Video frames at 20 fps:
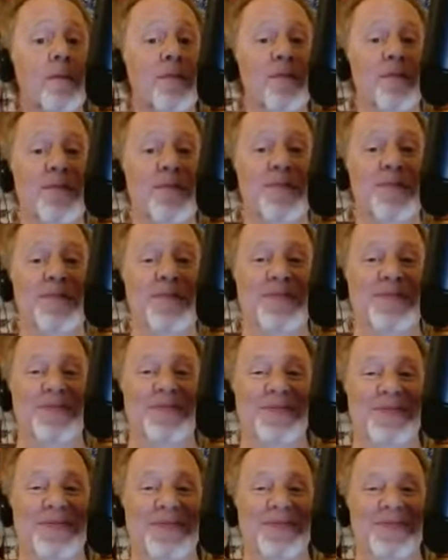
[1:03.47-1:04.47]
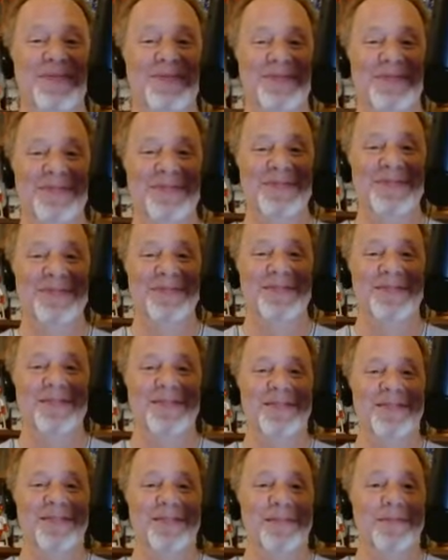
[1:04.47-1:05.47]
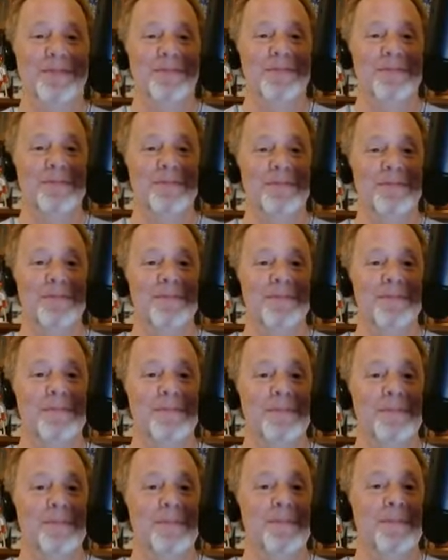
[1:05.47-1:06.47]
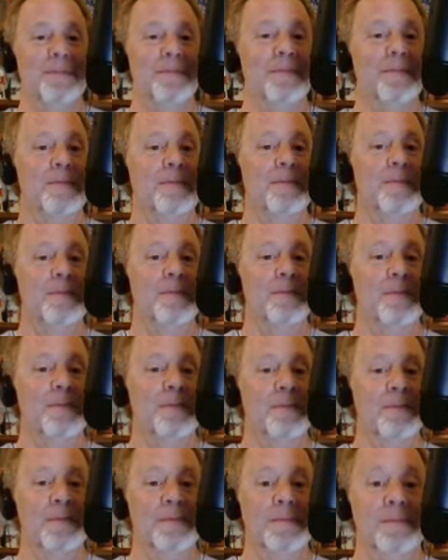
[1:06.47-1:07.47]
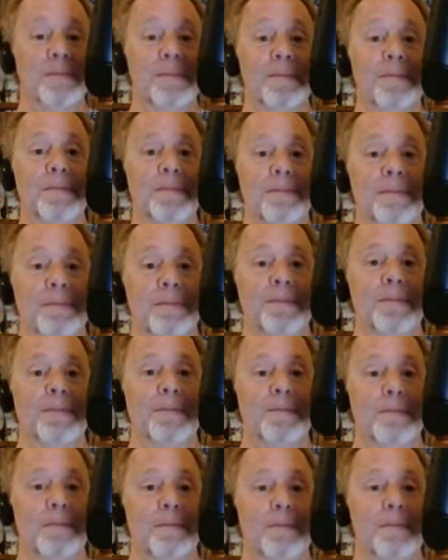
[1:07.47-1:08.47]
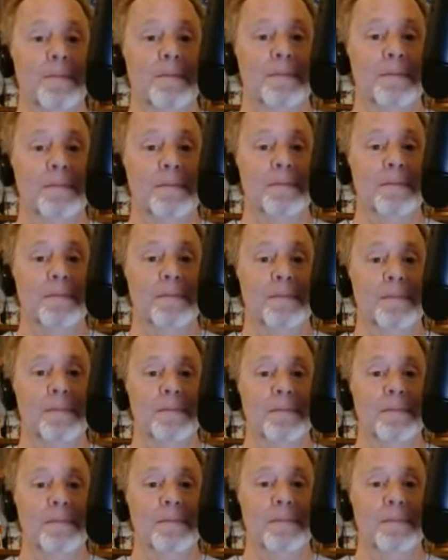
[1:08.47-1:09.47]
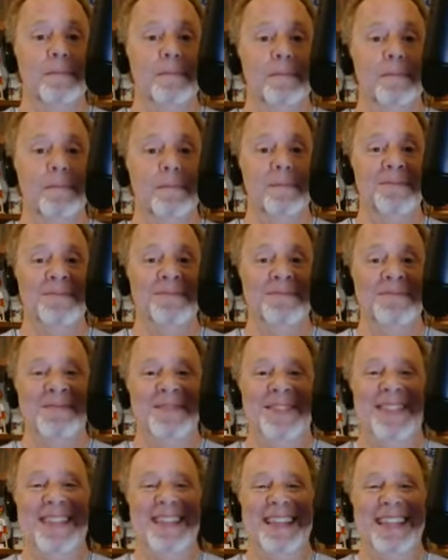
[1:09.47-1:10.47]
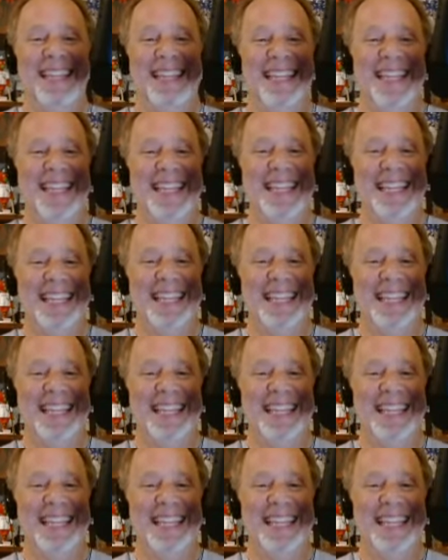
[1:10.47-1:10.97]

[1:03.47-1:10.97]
[no speech]